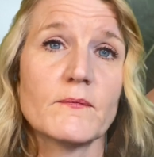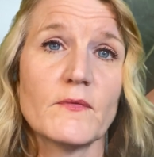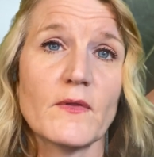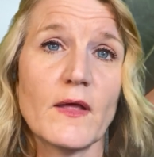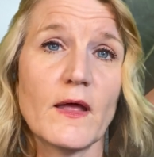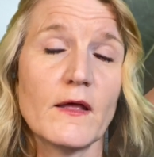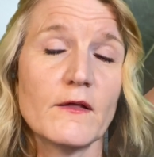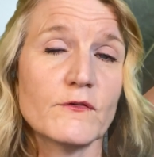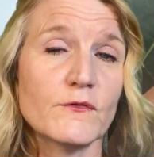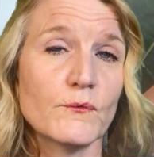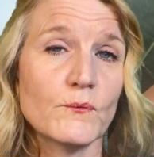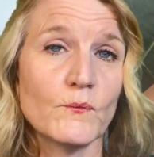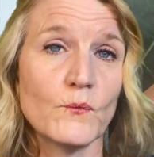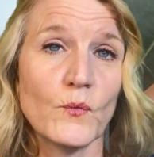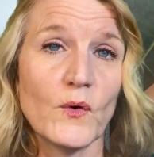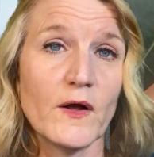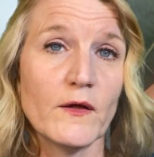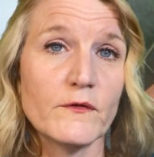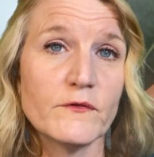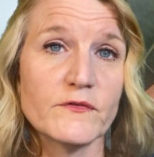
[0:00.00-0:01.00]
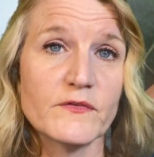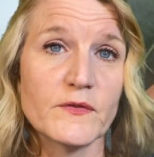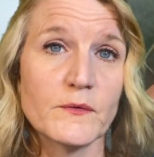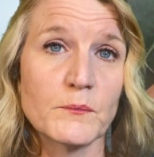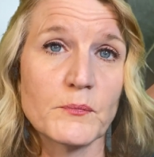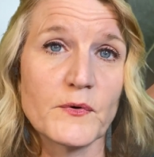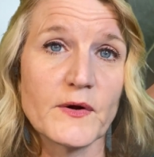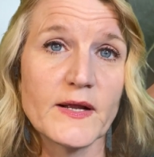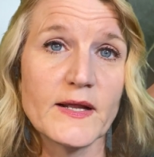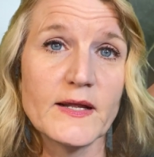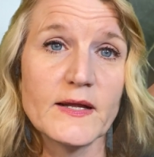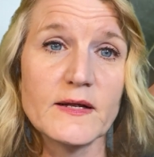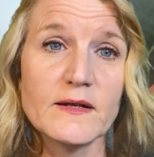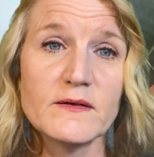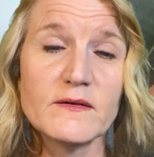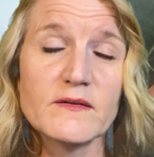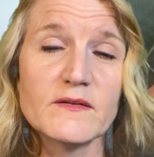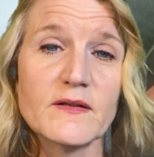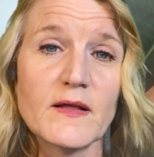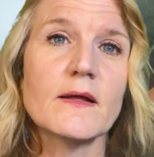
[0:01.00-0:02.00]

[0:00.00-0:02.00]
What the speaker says: as well as the brand.